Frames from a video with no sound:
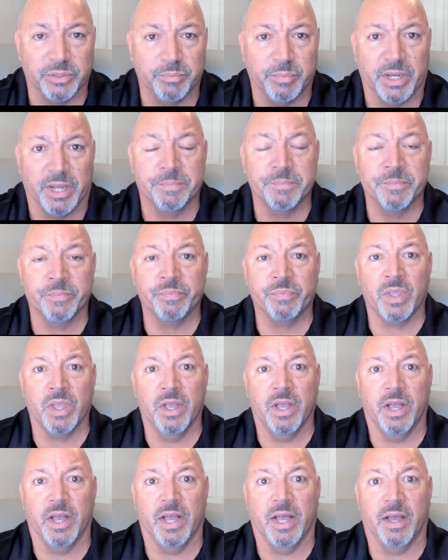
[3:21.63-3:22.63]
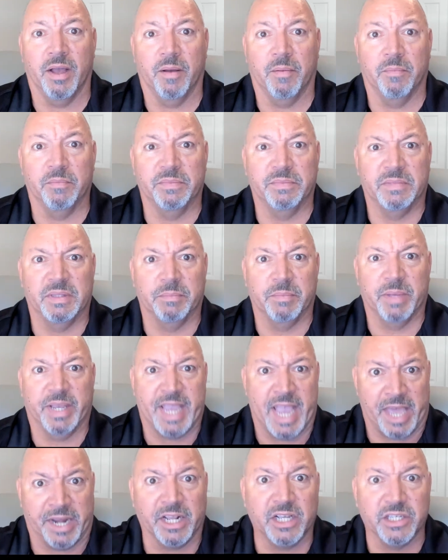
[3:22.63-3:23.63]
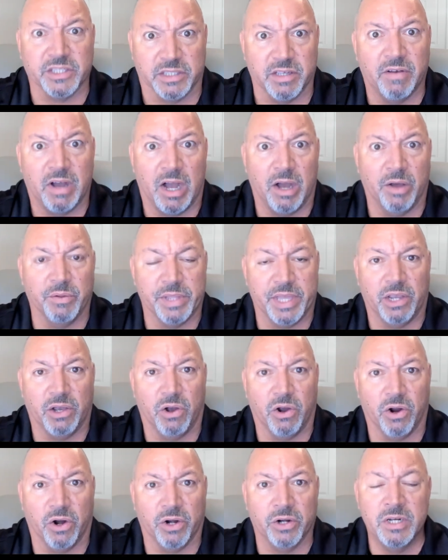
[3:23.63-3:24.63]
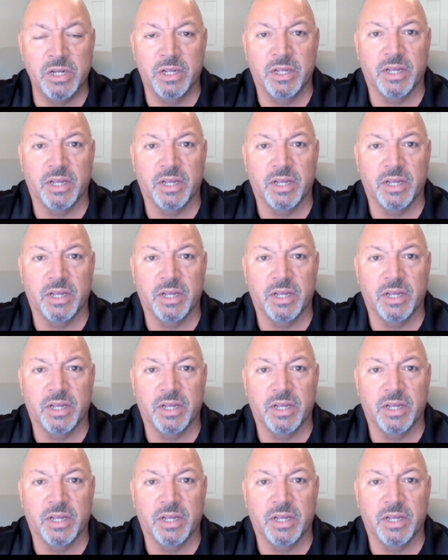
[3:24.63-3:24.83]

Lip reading: But the mechanics of how they are